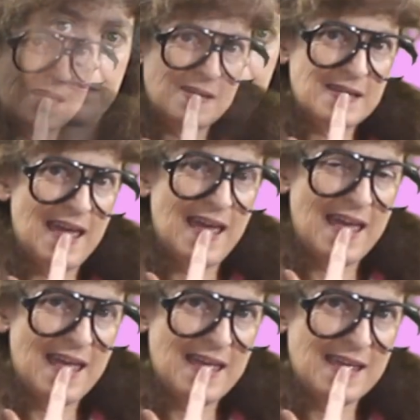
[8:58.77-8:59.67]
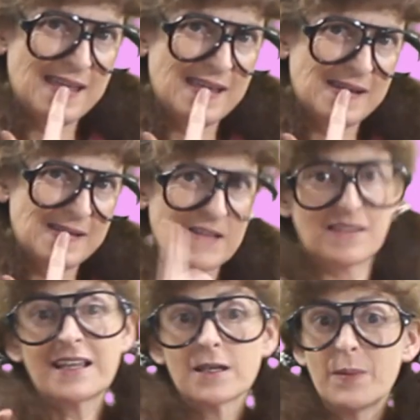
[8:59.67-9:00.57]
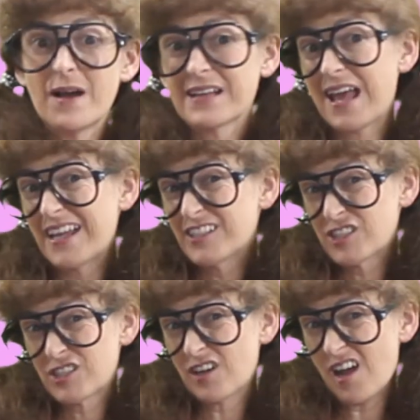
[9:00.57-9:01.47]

Okay, to think about H2O.